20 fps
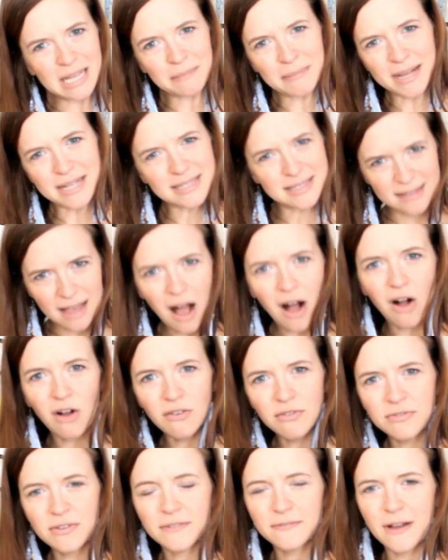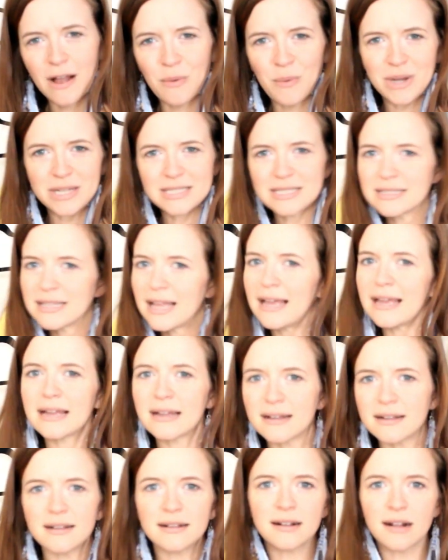myself if I want to
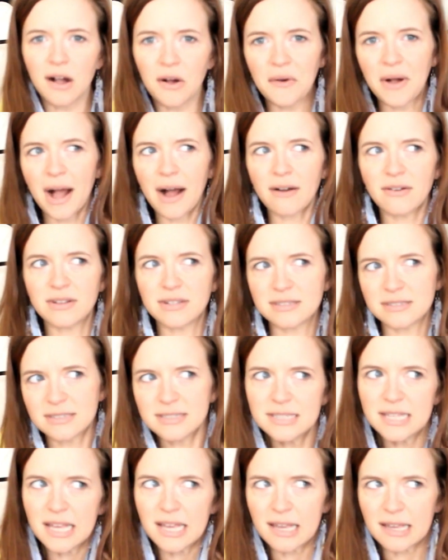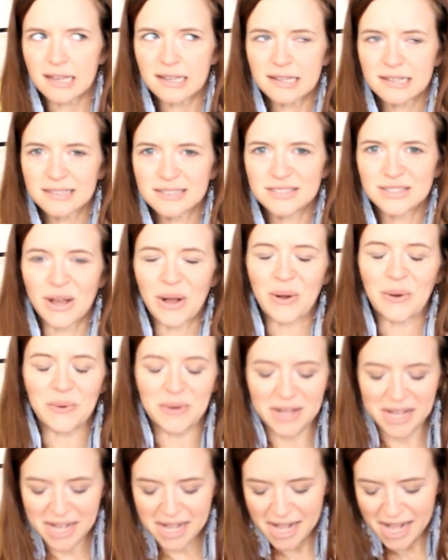like go out and sing.
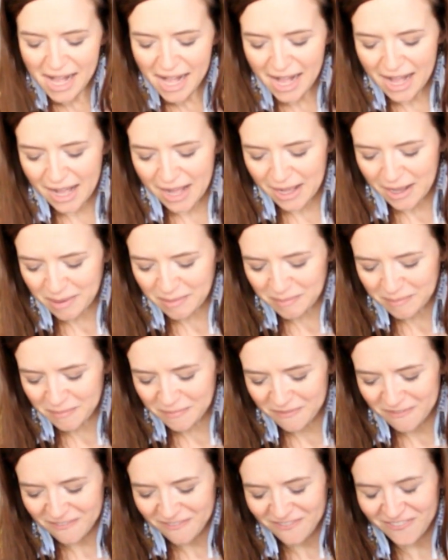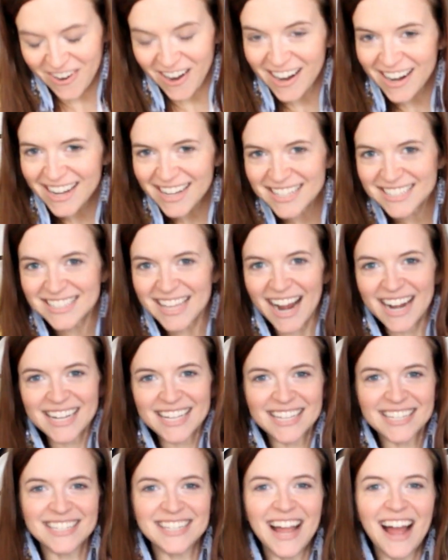So very
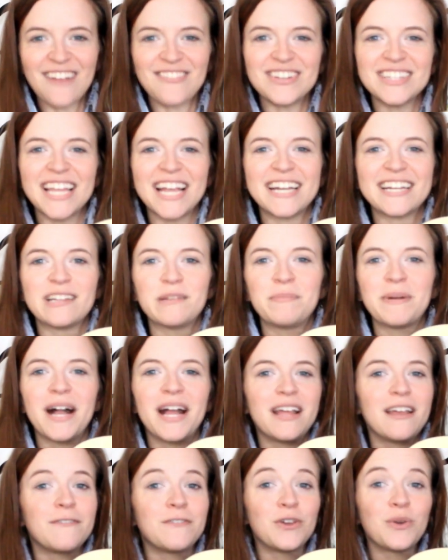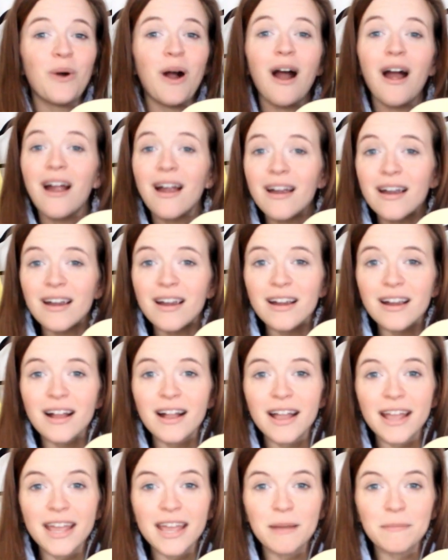excited, not related, but if you are
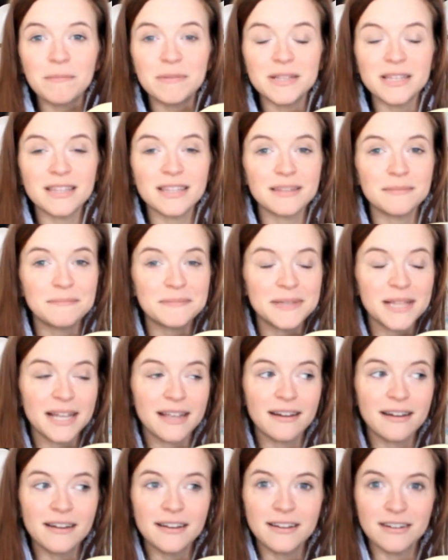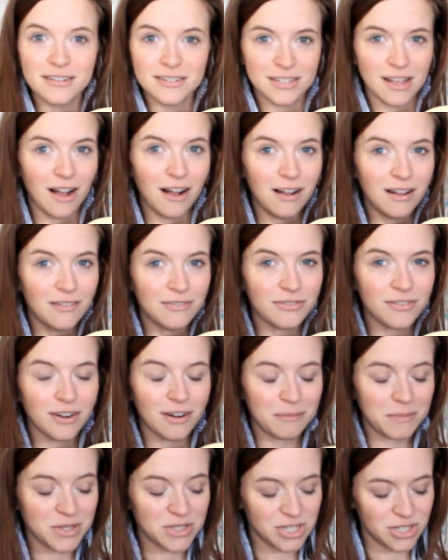a player yourself or
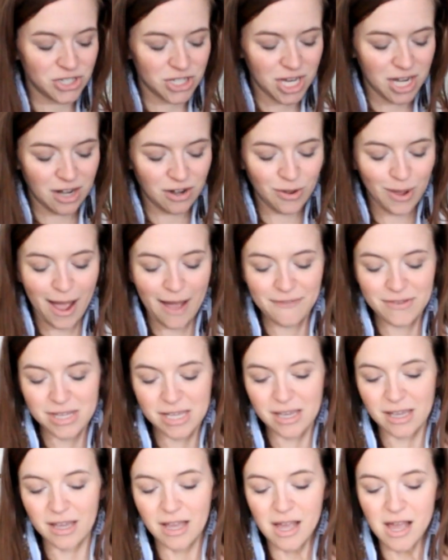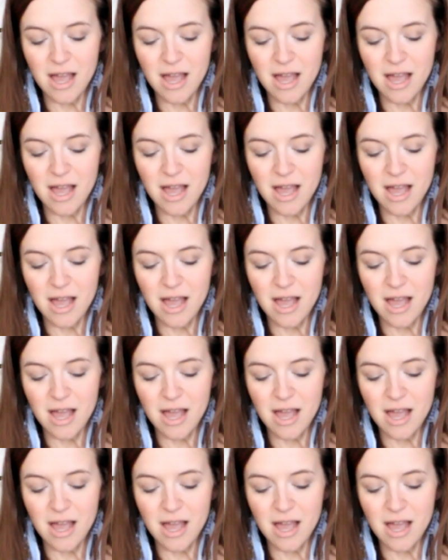a musician and you have any